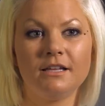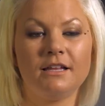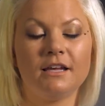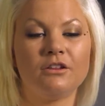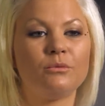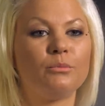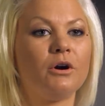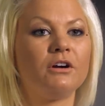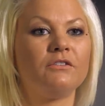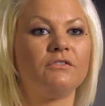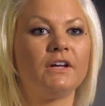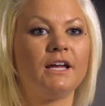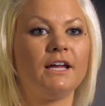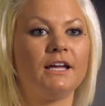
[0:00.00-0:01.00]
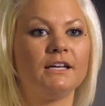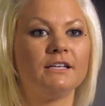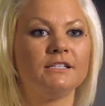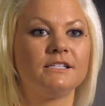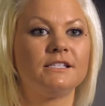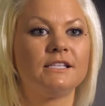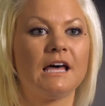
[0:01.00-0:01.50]
The other part of it
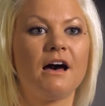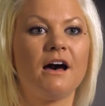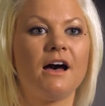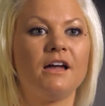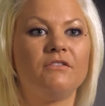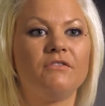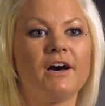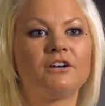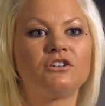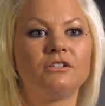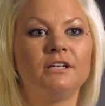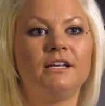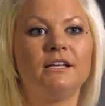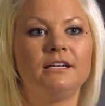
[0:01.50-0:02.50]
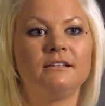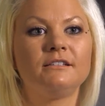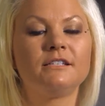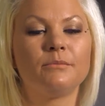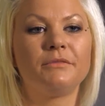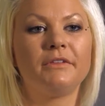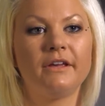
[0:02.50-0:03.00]
is the high of actually getting
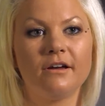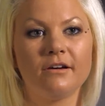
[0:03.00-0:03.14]
something